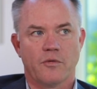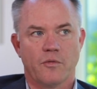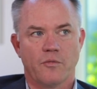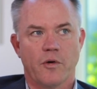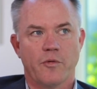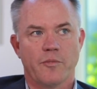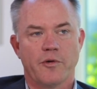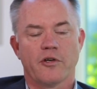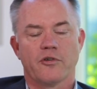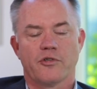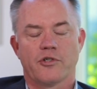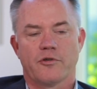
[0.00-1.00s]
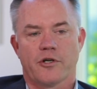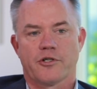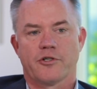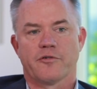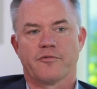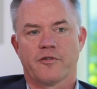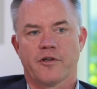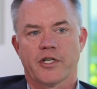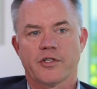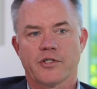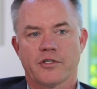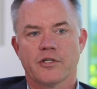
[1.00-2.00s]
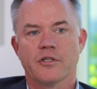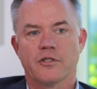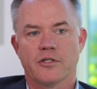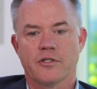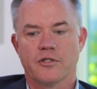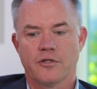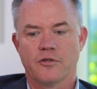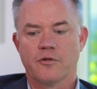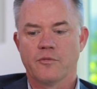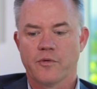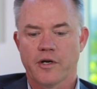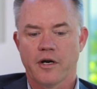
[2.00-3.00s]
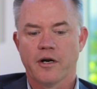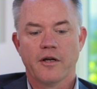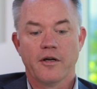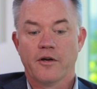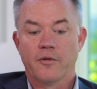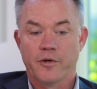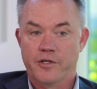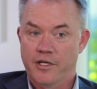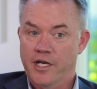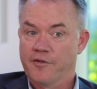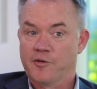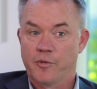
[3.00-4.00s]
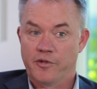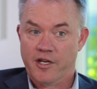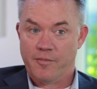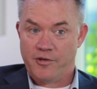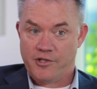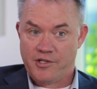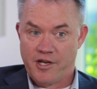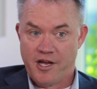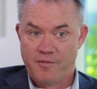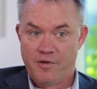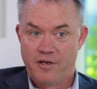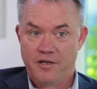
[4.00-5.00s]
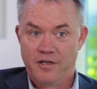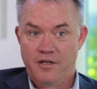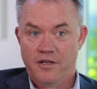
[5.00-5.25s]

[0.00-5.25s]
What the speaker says: would be a good structure for us to do where we didn't have to put that much time in.